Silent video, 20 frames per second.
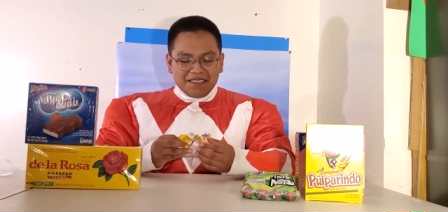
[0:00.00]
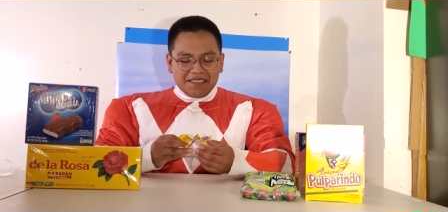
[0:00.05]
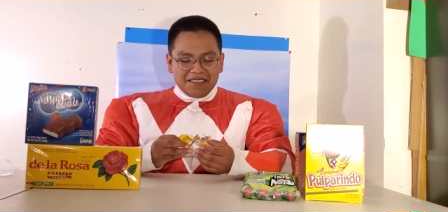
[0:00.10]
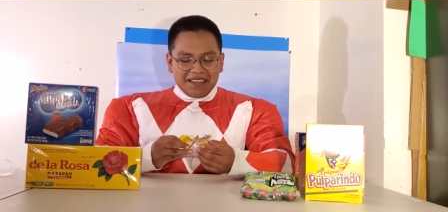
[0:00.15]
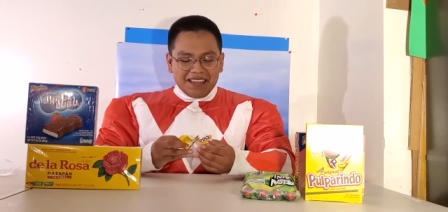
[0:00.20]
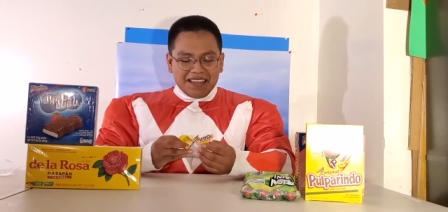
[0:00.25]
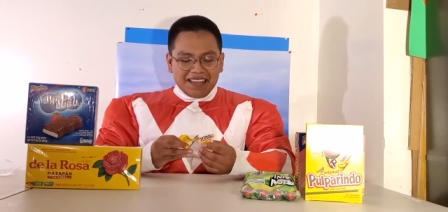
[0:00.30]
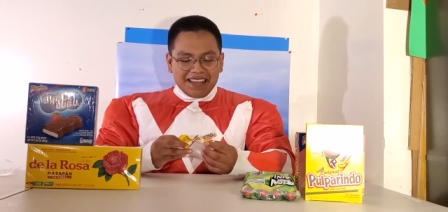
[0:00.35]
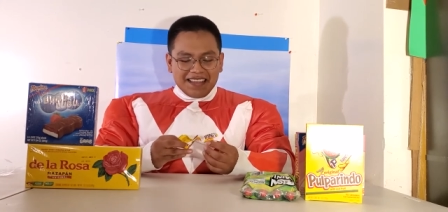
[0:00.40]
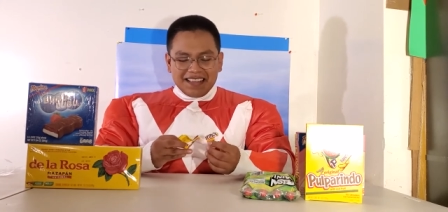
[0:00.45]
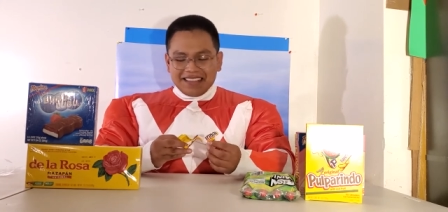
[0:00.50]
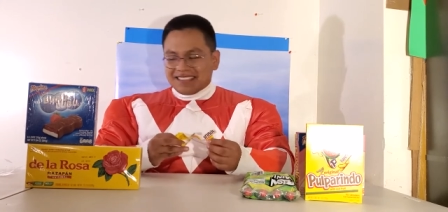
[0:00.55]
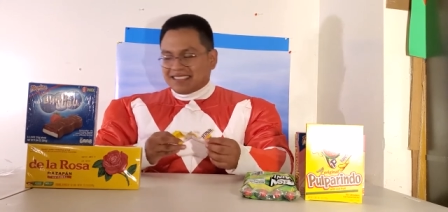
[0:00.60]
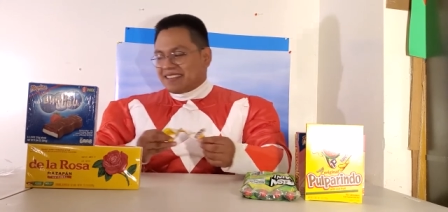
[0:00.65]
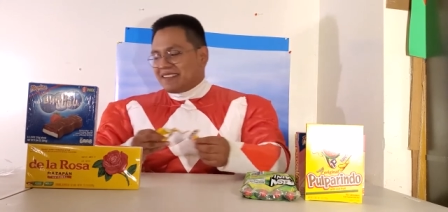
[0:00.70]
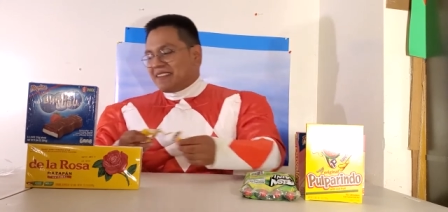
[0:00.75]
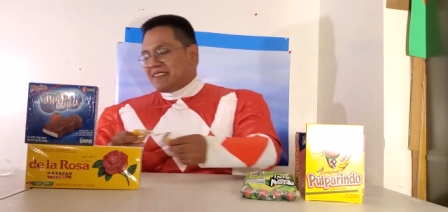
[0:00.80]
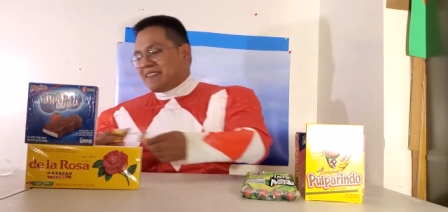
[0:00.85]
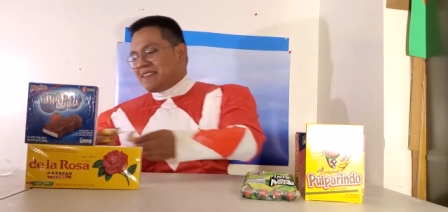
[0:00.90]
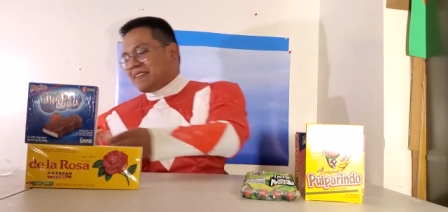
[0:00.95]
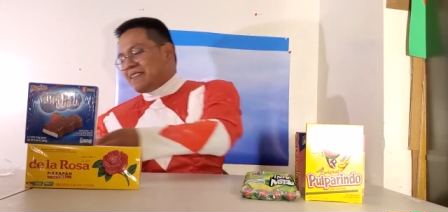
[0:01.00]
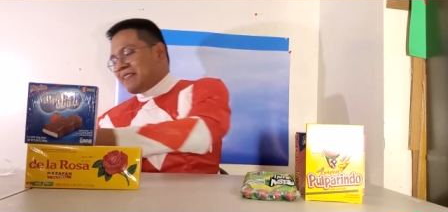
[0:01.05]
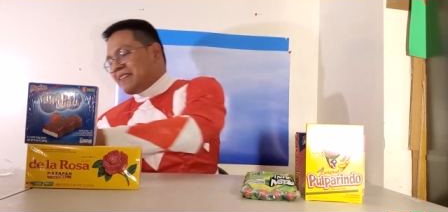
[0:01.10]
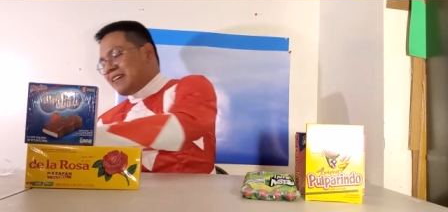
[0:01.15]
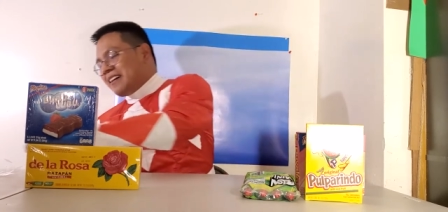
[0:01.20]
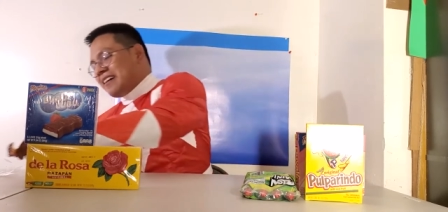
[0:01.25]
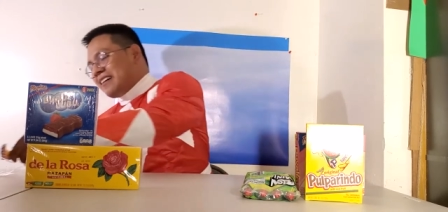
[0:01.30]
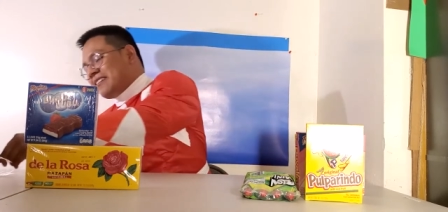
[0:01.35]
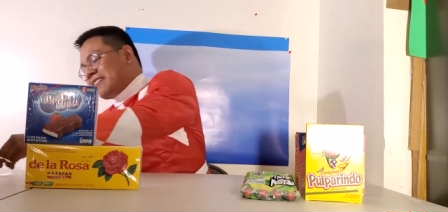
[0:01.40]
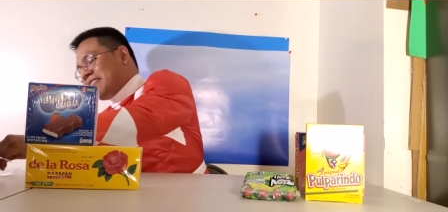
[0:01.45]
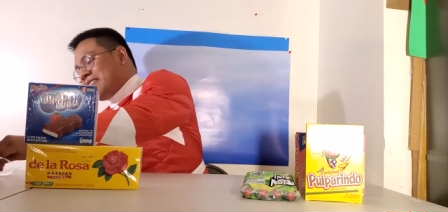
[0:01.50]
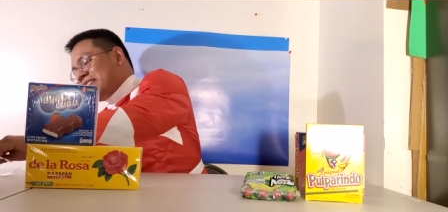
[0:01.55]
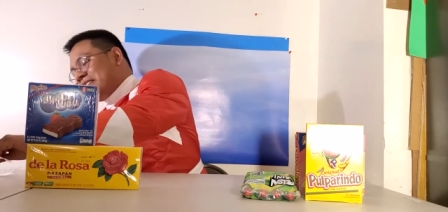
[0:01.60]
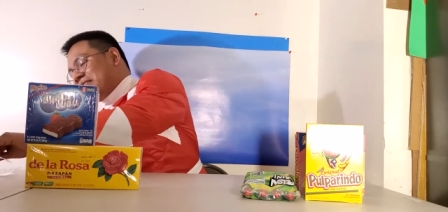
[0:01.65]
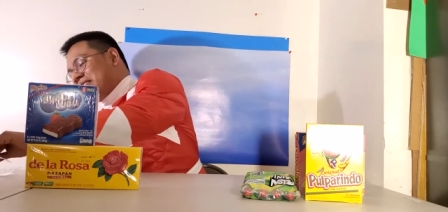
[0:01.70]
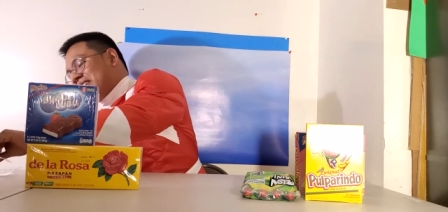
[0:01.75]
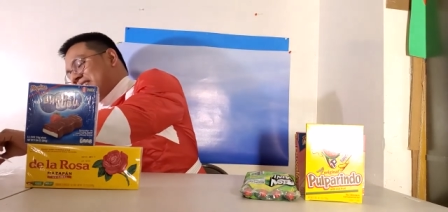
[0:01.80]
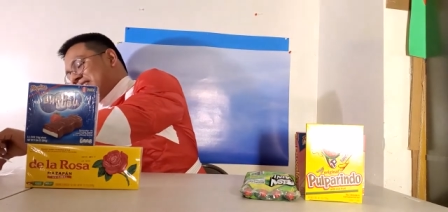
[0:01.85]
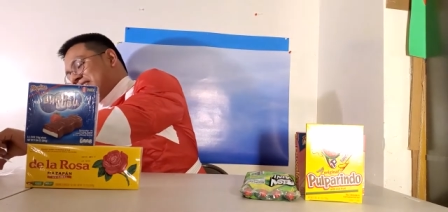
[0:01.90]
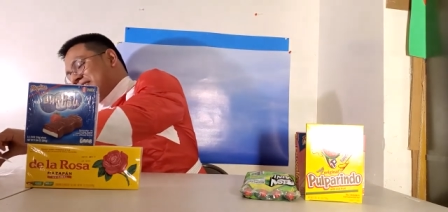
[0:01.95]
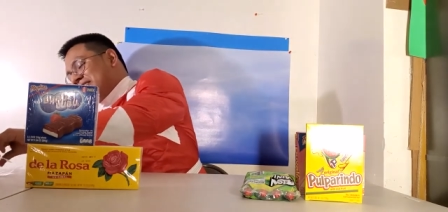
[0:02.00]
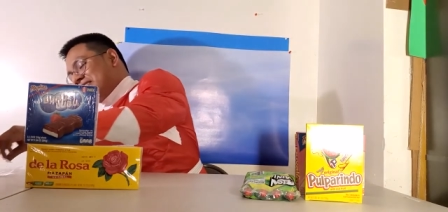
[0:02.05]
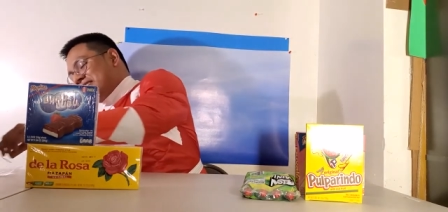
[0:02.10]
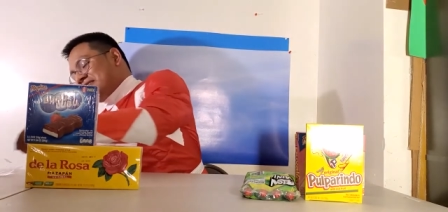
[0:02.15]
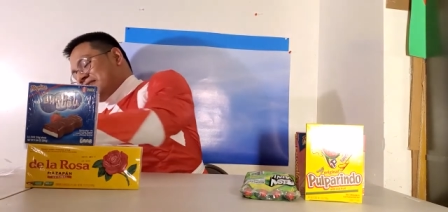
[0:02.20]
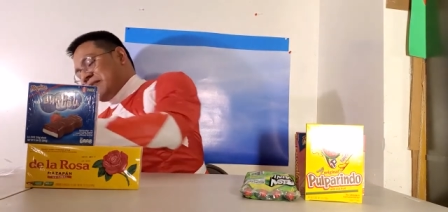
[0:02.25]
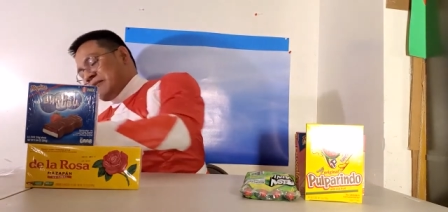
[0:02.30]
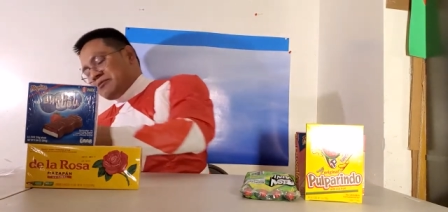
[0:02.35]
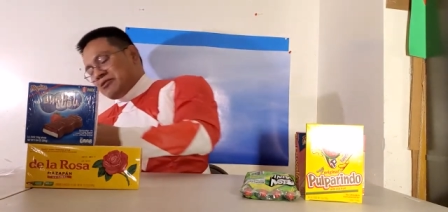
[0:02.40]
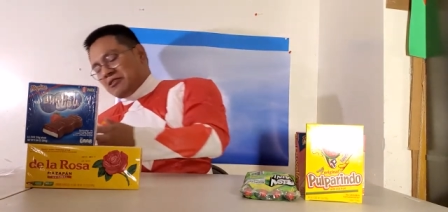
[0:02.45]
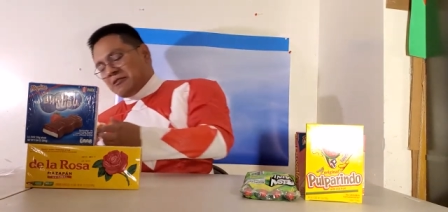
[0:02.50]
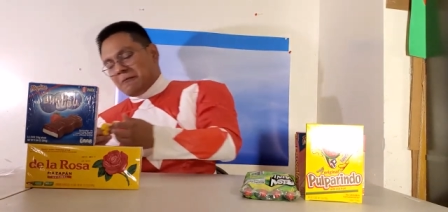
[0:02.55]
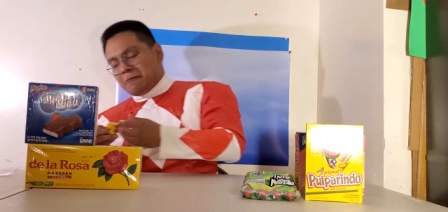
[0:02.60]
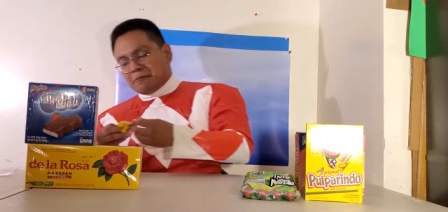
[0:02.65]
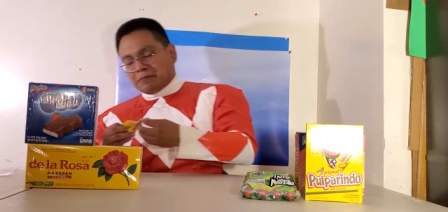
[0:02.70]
I guess. I don't know if that's a good description.